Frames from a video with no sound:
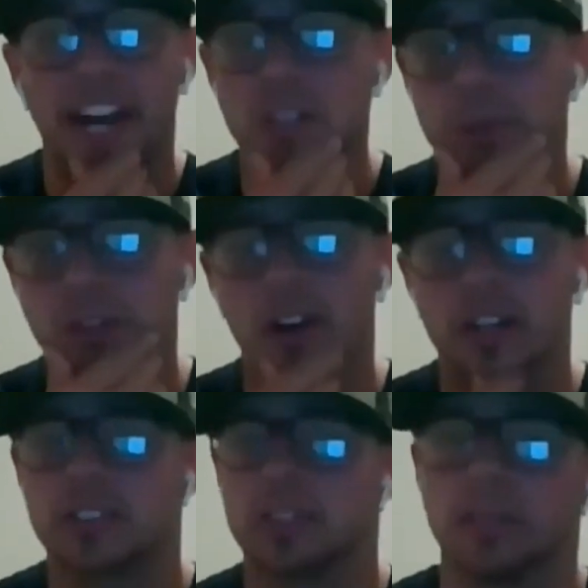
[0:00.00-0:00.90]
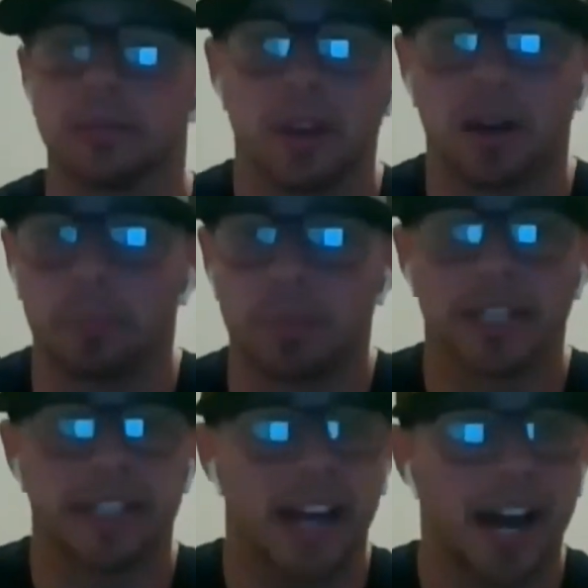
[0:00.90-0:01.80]
Casper Clark's a big
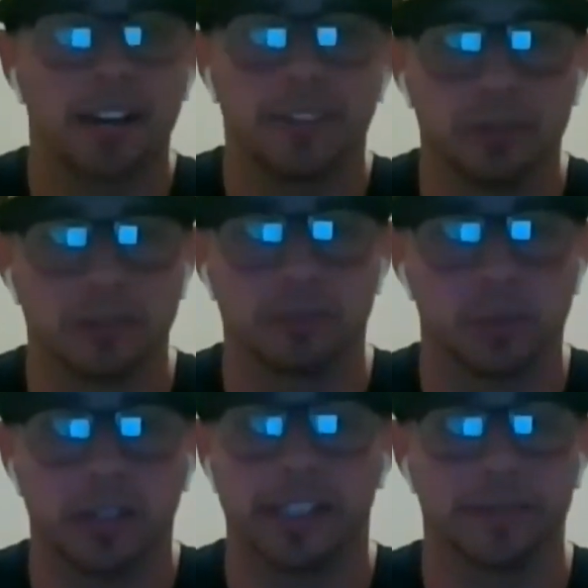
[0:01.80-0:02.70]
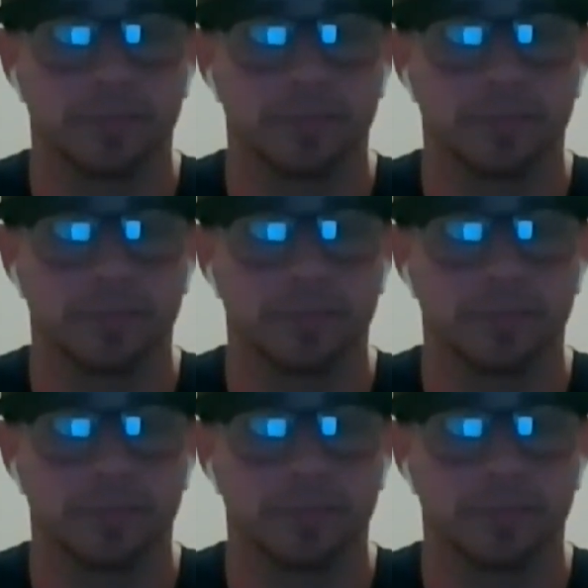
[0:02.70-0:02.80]
guy who really,